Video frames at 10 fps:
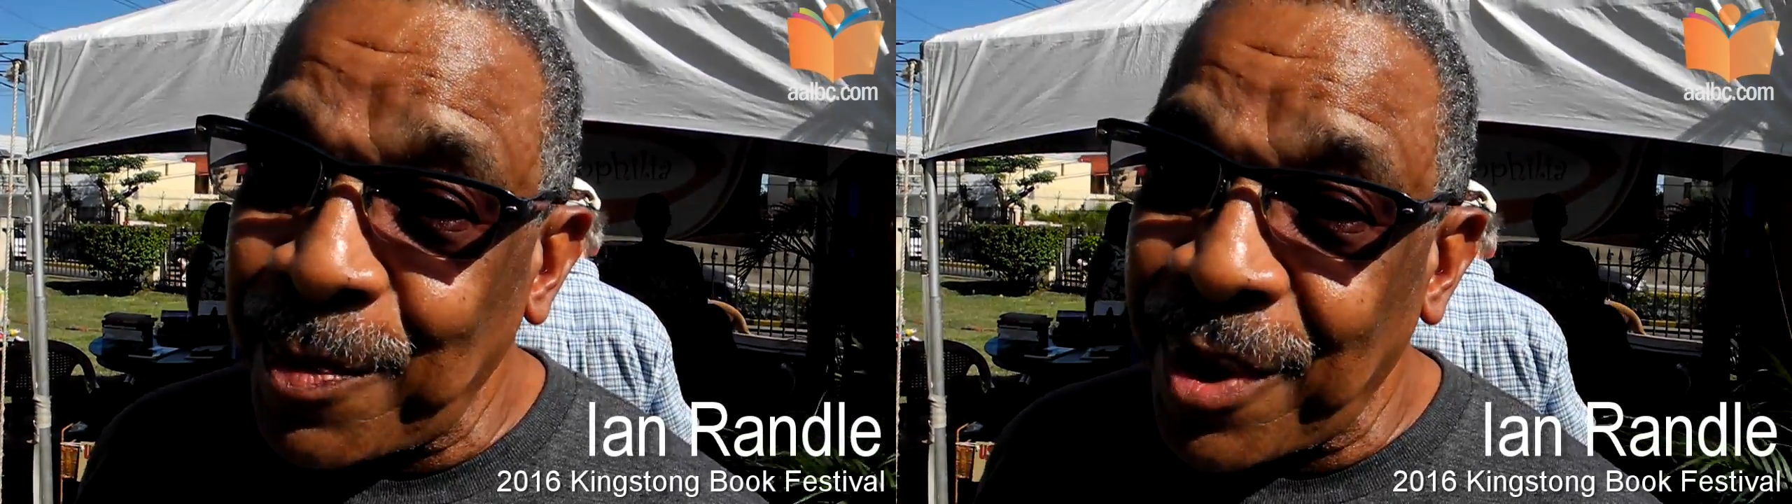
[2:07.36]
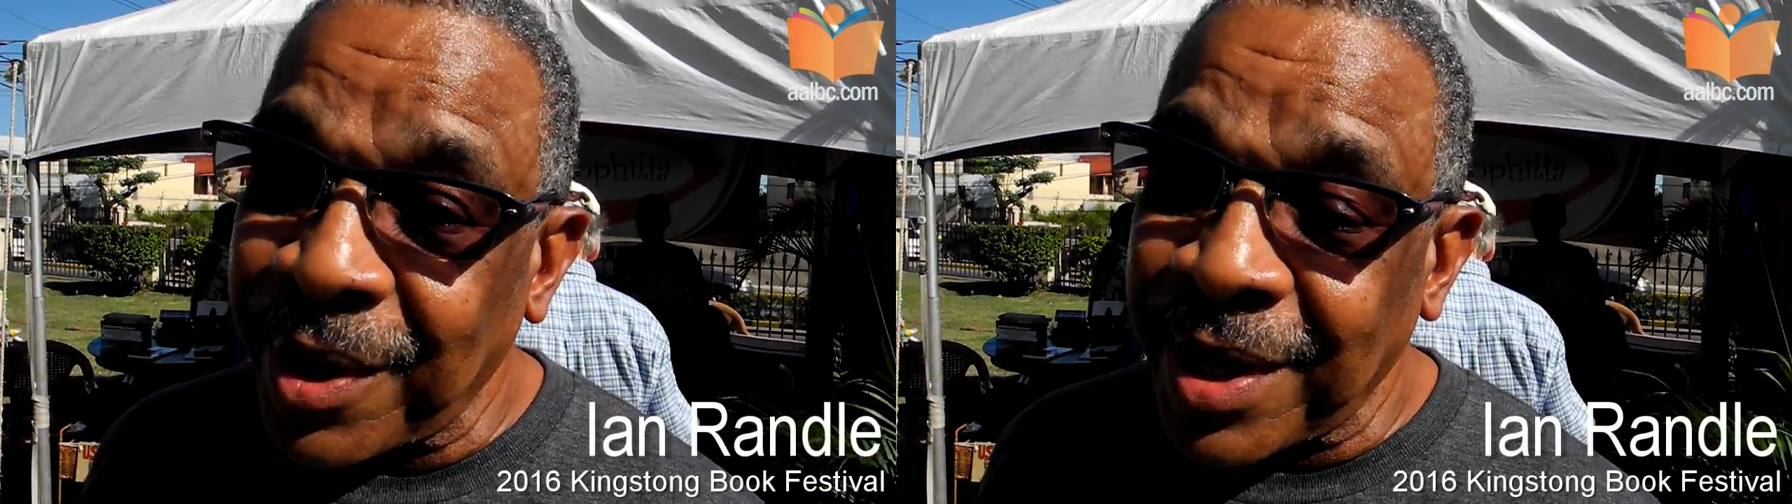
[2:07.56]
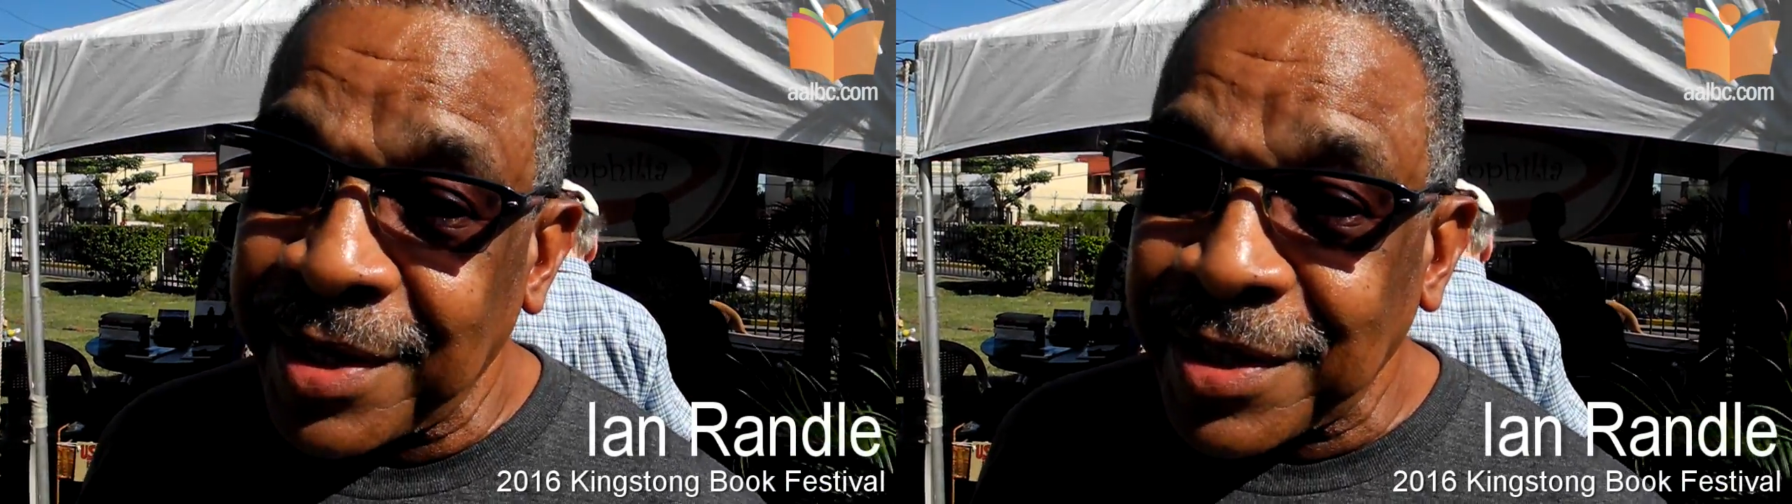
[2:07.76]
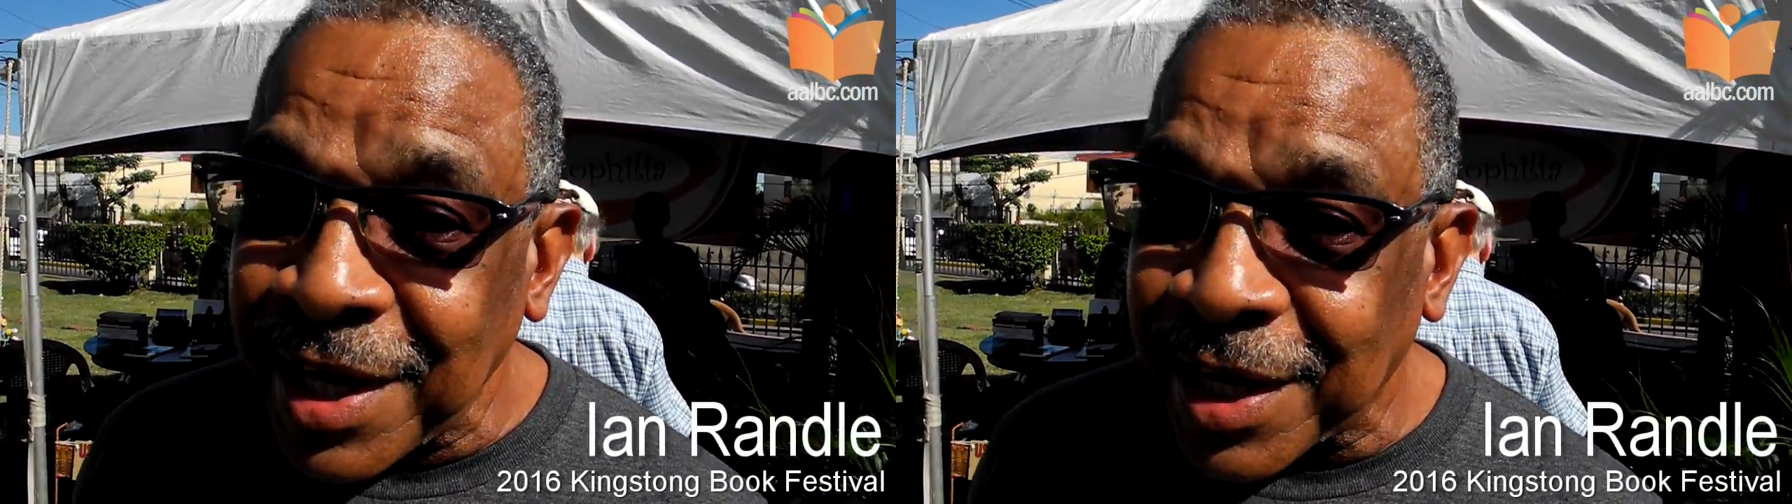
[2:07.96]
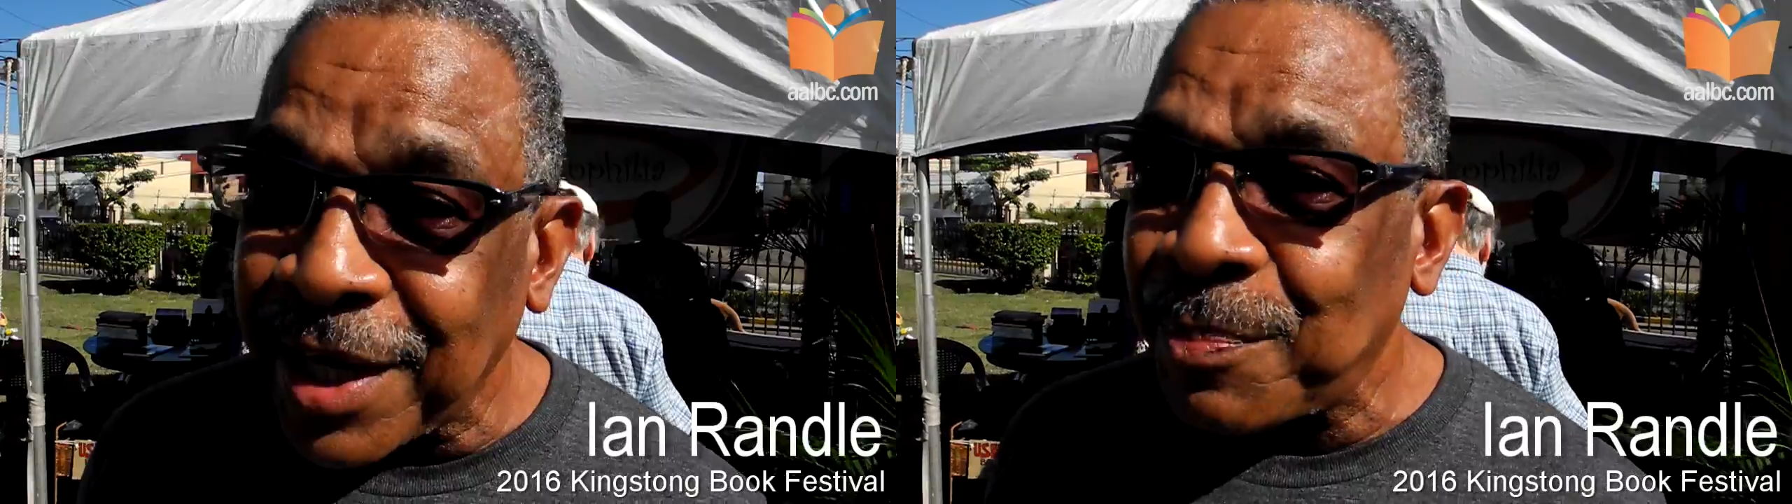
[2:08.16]
American
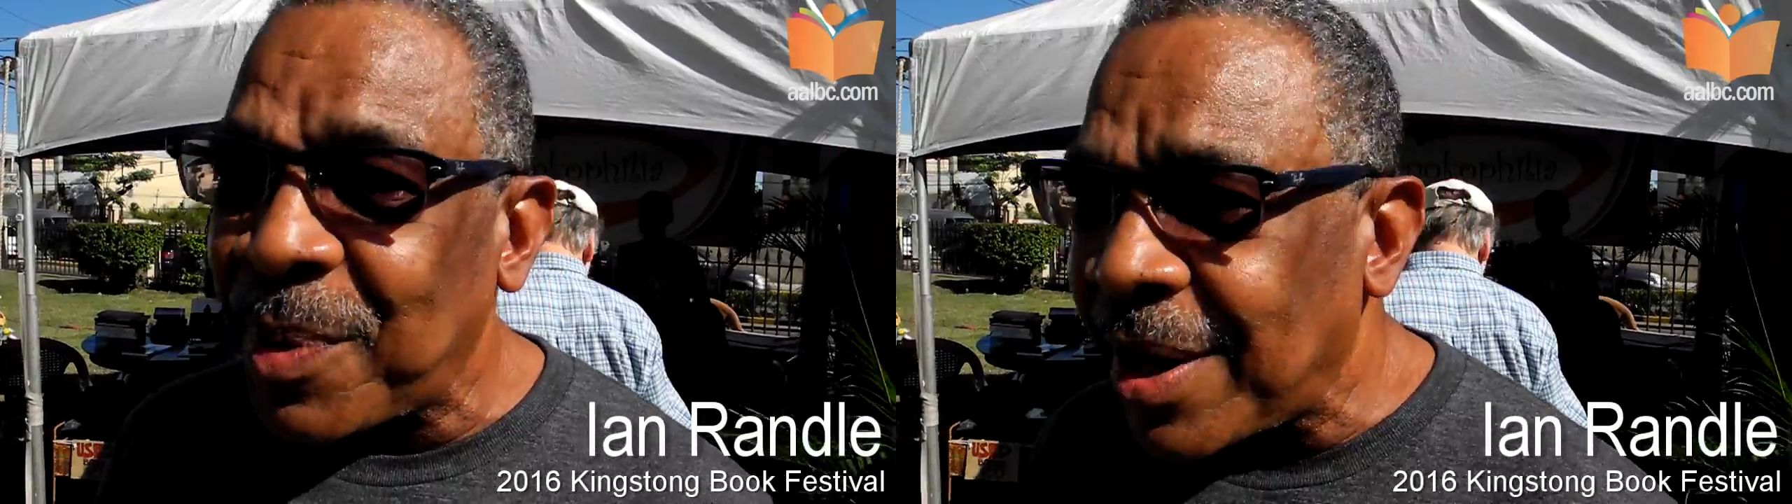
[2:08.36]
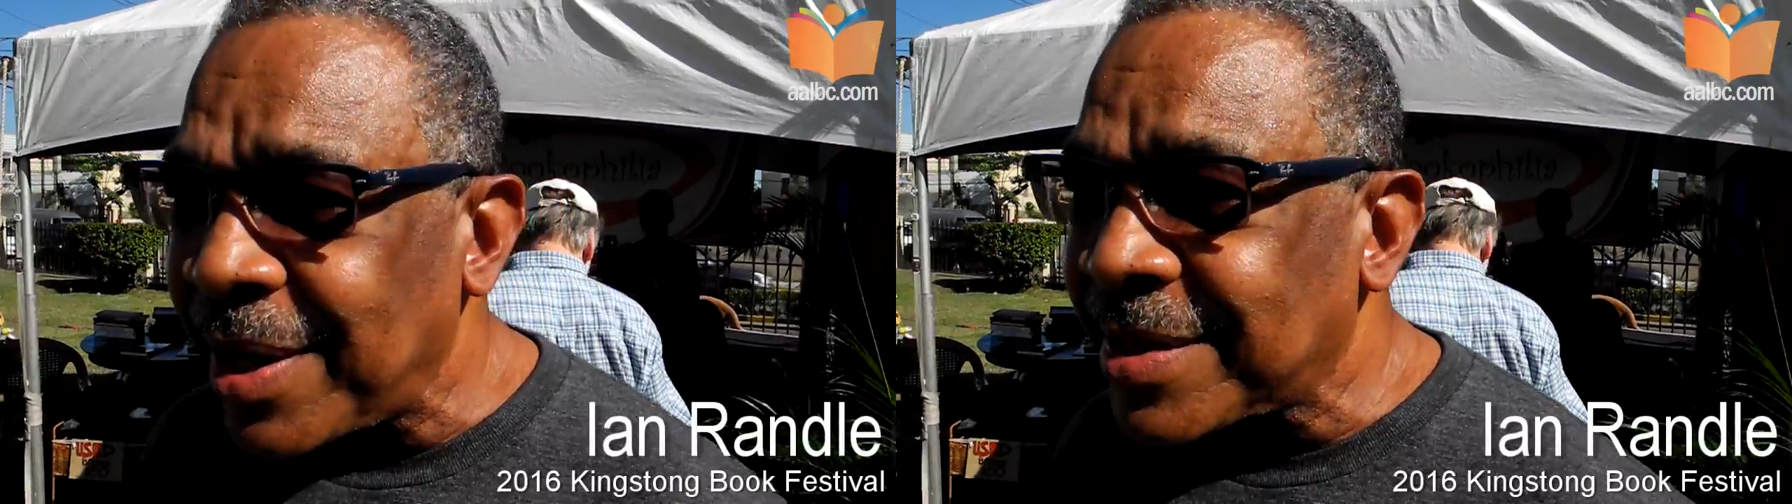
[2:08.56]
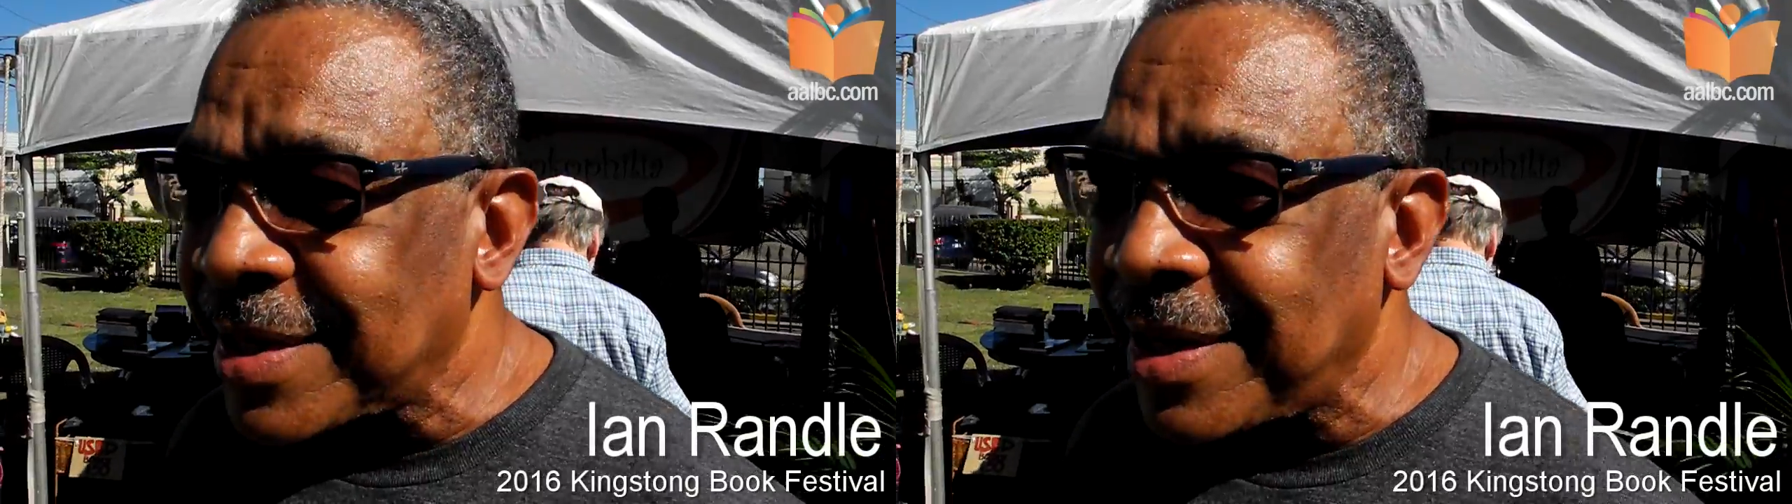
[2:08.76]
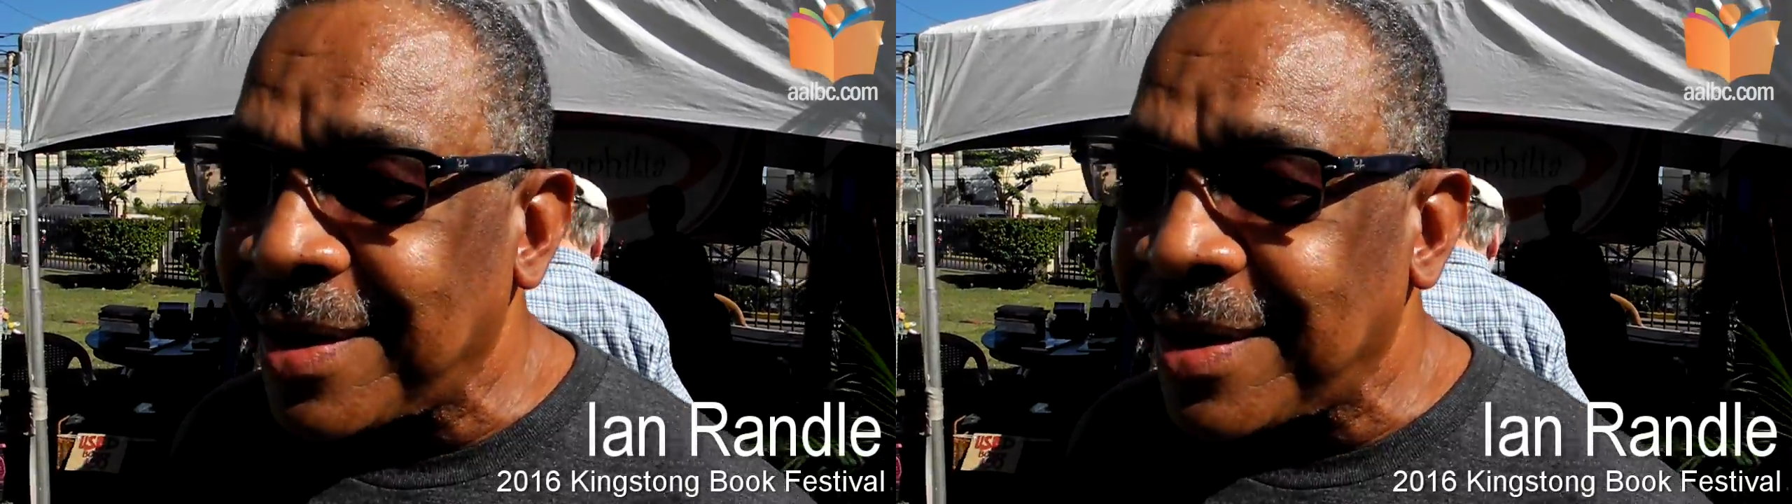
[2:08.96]
thinking, policy,